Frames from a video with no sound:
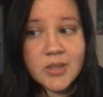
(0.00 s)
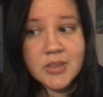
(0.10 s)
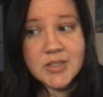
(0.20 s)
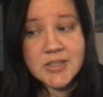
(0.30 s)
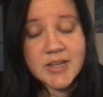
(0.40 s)

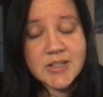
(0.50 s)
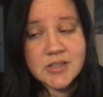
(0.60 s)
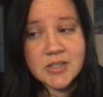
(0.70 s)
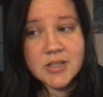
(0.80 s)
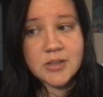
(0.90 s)
This has
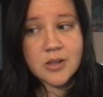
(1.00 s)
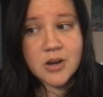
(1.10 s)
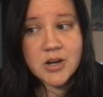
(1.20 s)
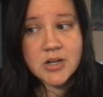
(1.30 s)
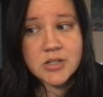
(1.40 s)
the
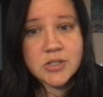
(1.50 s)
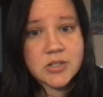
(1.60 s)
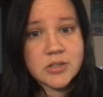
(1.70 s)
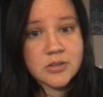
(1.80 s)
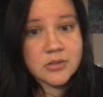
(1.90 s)

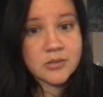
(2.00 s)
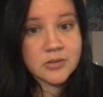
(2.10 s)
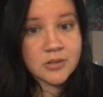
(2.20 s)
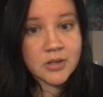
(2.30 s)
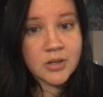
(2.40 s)
large
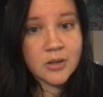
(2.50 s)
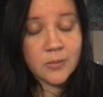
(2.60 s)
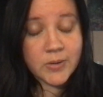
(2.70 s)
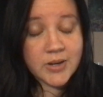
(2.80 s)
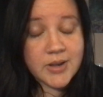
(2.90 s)

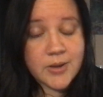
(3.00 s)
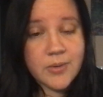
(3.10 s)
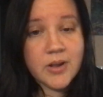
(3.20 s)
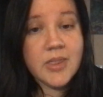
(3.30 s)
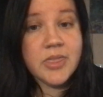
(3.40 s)
window
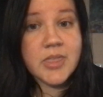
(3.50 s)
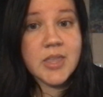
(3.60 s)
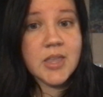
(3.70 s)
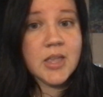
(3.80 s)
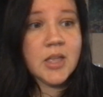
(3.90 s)
on
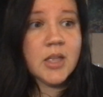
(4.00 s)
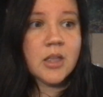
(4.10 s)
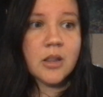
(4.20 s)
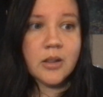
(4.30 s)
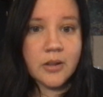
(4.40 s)
the
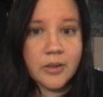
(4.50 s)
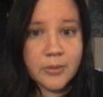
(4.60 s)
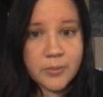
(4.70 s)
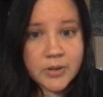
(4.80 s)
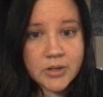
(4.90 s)

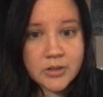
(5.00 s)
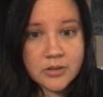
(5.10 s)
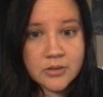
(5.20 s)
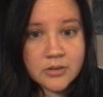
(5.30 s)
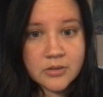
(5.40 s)
lower
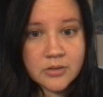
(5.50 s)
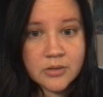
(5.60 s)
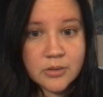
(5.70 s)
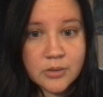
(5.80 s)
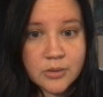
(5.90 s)

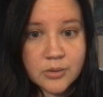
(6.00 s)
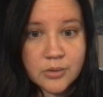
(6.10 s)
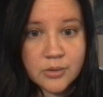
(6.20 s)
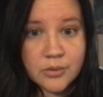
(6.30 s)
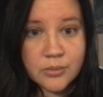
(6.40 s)

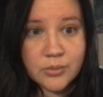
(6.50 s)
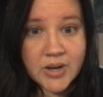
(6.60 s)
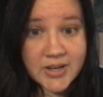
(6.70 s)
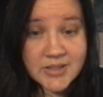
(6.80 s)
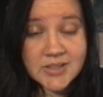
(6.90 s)

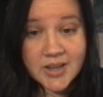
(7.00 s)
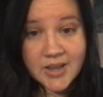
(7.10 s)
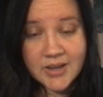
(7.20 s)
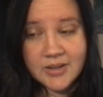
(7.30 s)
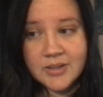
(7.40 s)
right
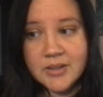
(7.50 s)
side.